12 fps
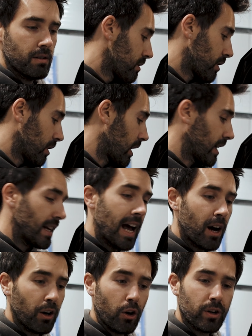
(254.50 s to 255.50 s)
so like
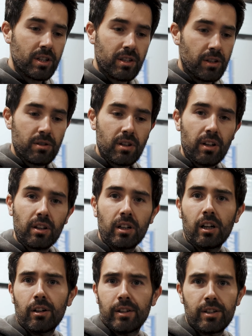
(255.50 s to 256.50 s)
now, honestly, you start the
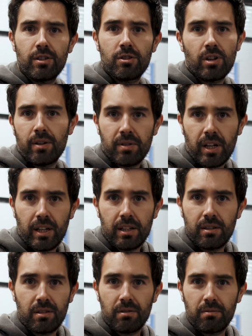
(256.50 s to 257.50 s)
car and it just drives like
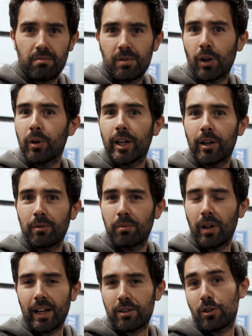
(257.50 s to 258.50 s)
it's totally
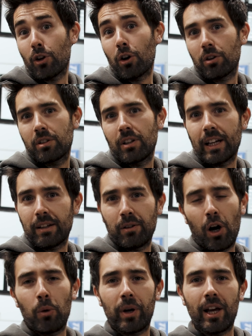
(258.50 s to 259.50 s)
like stock,
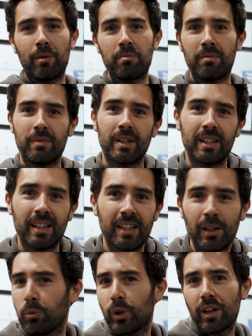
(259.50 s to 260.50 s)
like OEM.
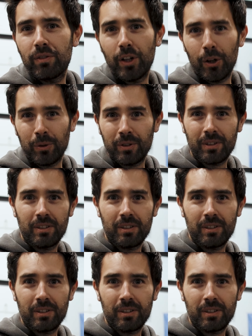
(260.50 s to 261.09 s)
Wouldn't even know.